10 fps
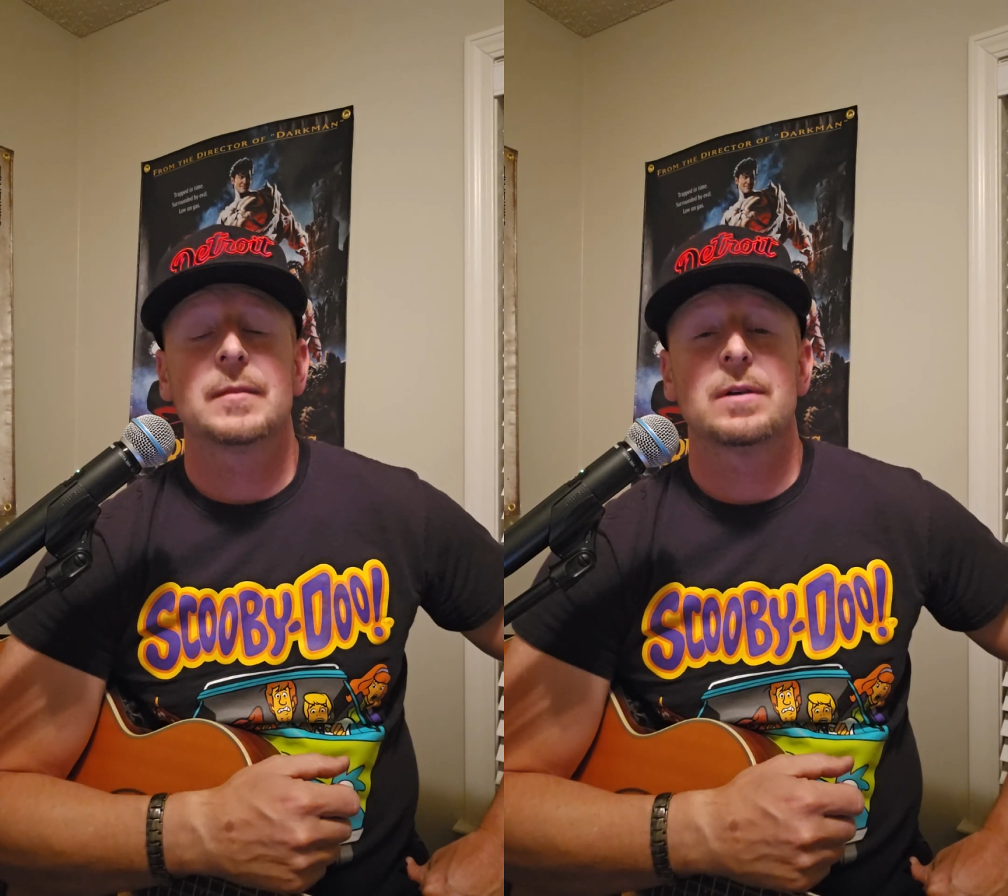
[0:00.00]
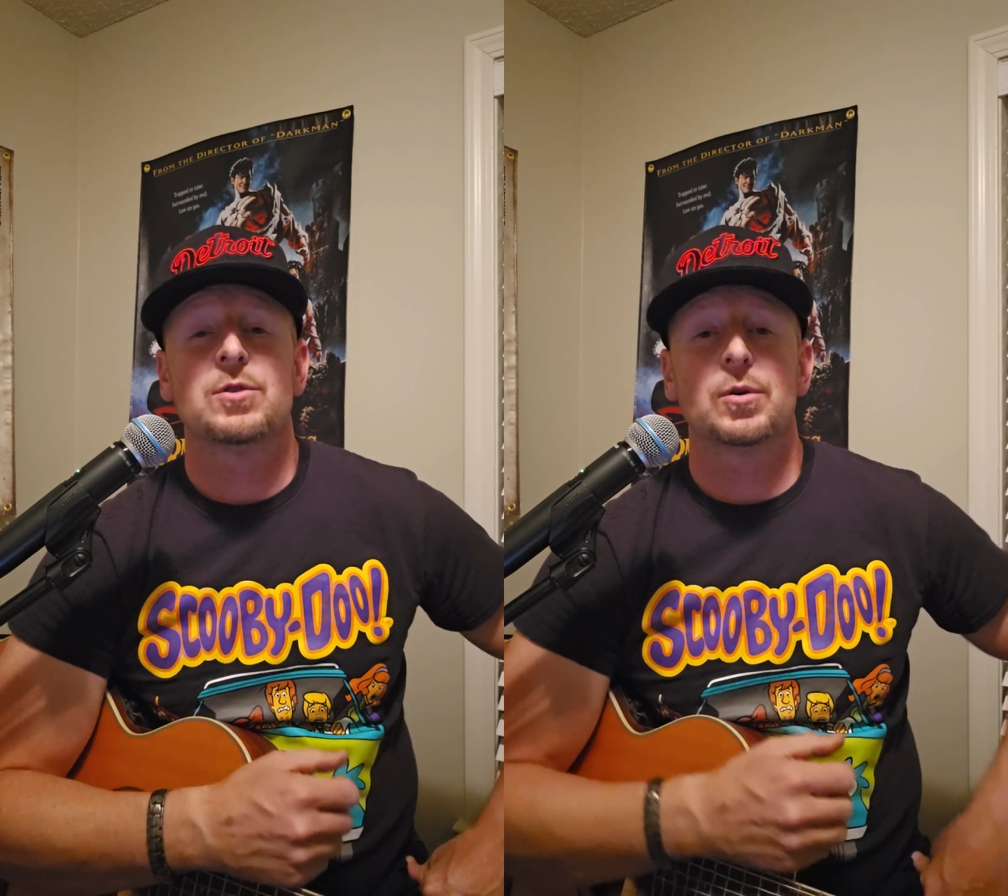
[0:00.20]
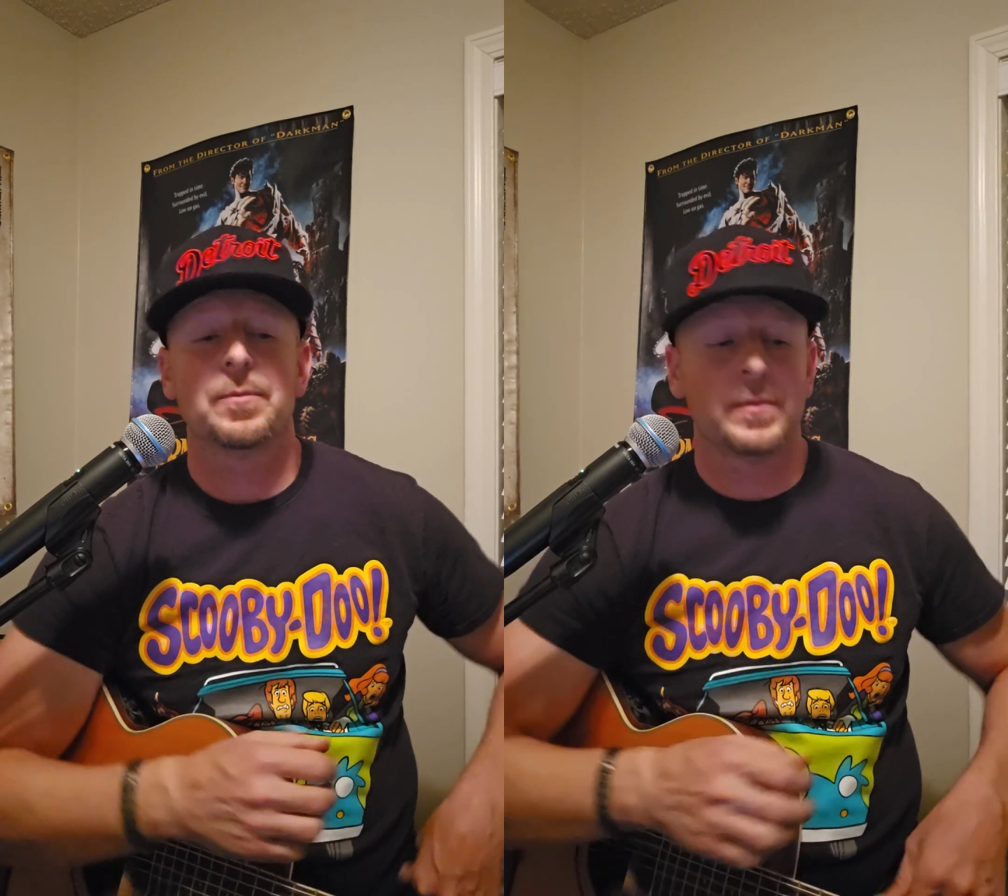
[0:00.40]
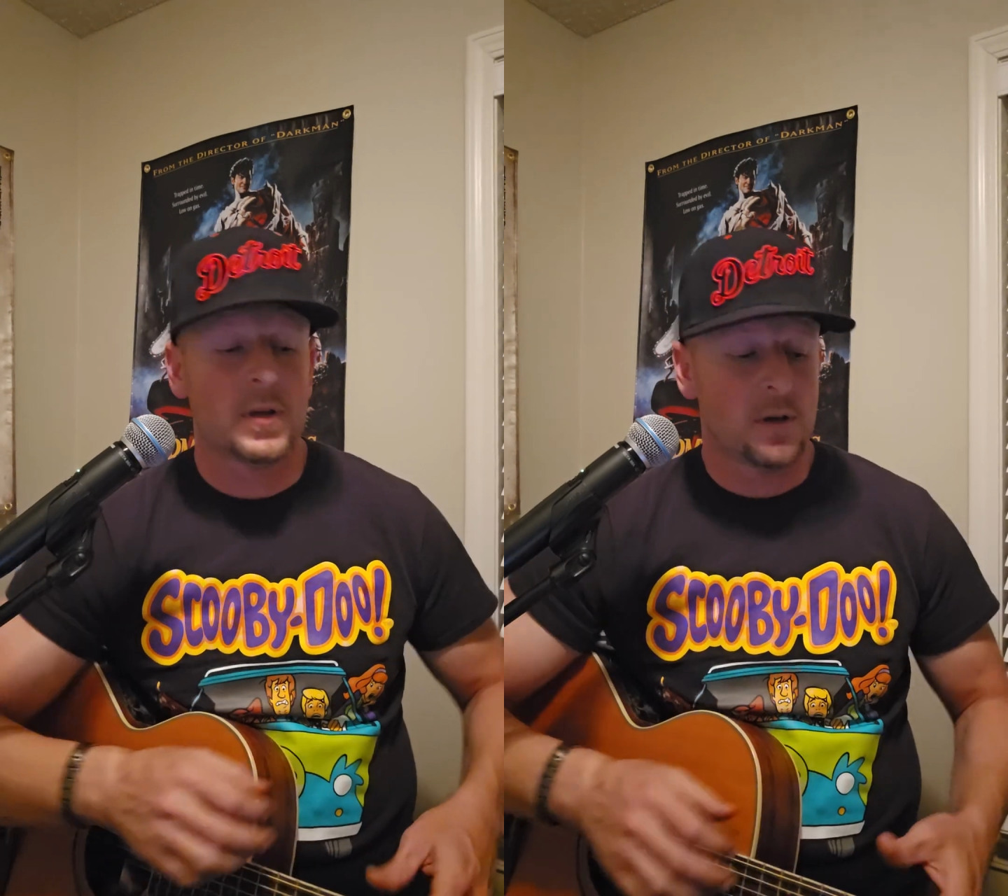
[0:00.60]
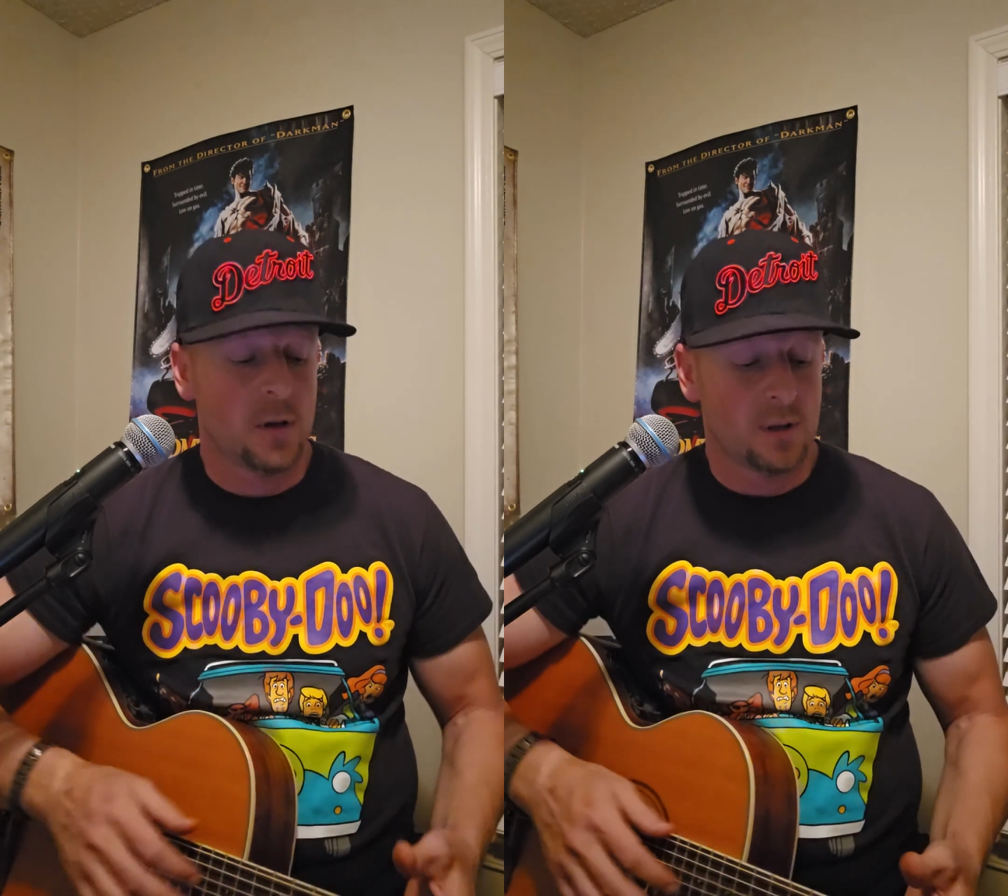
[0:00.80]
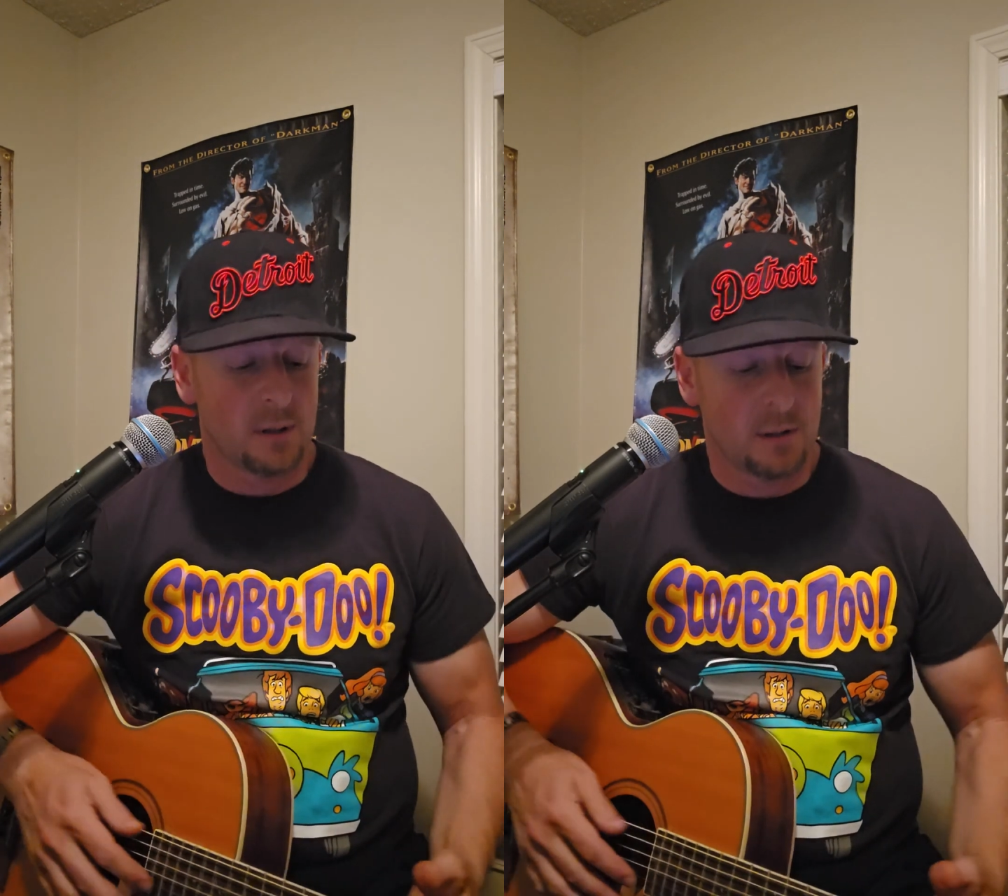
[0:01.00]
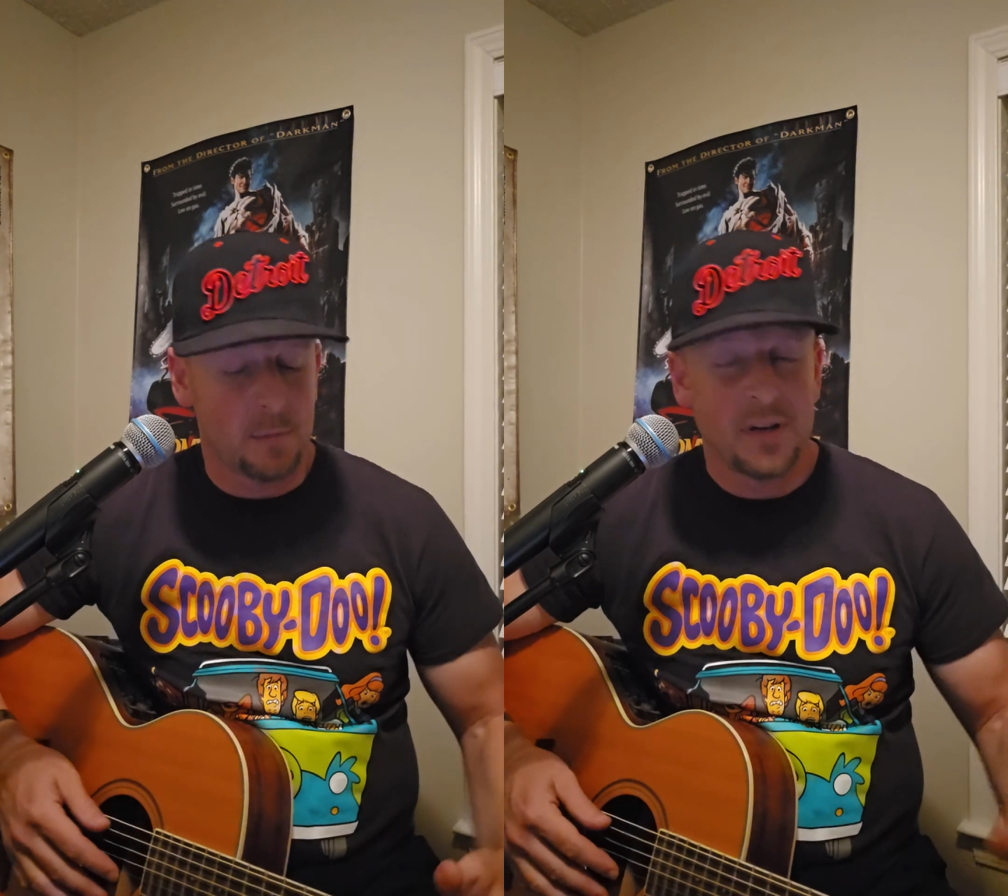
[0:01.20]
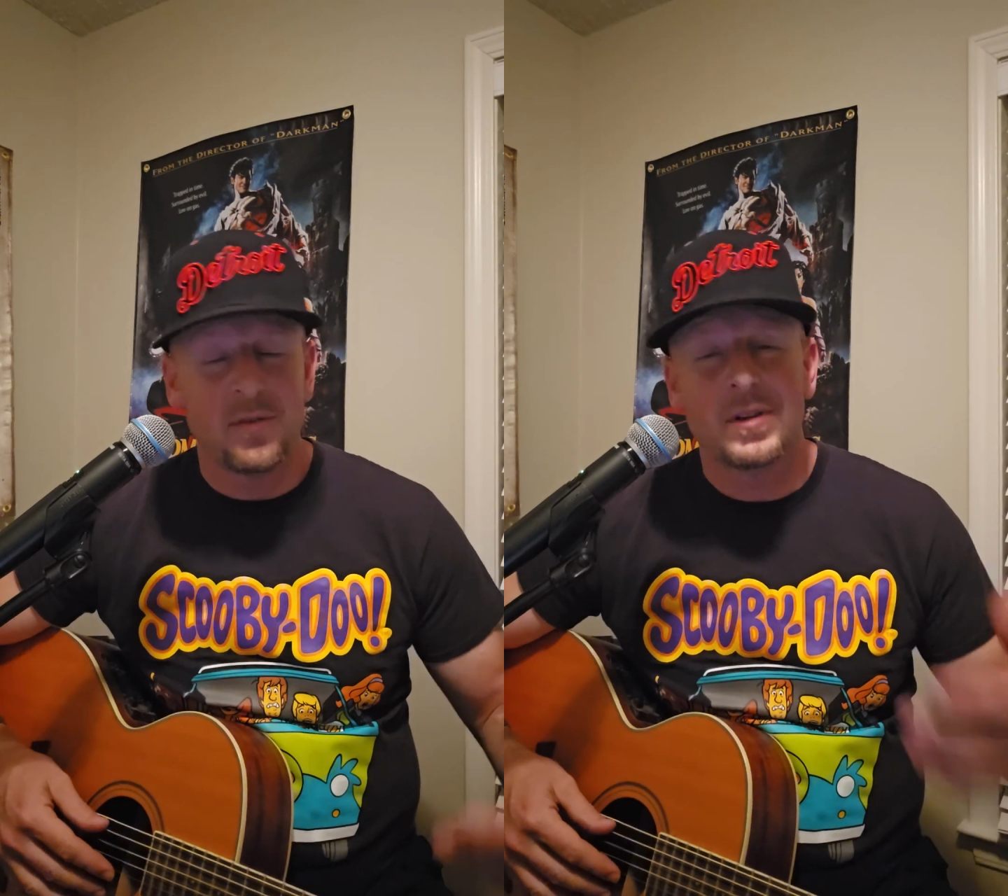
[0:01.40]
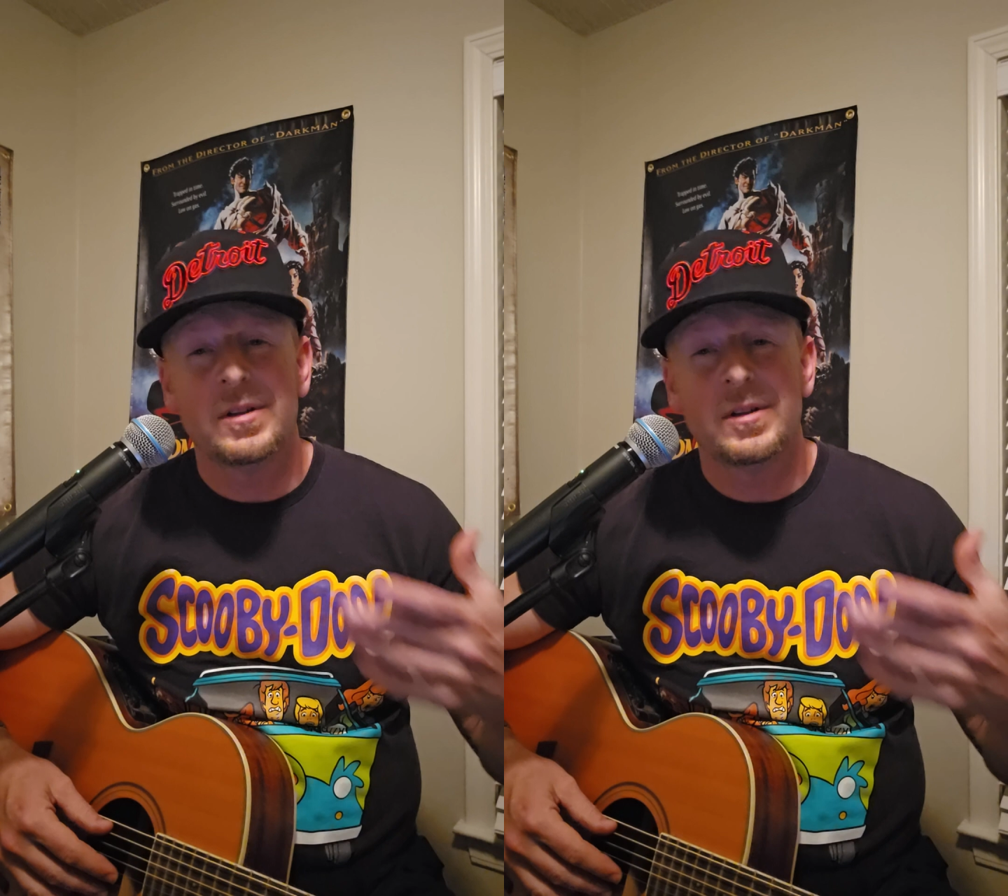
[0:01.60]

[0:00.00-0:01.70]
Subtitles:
So let me give you a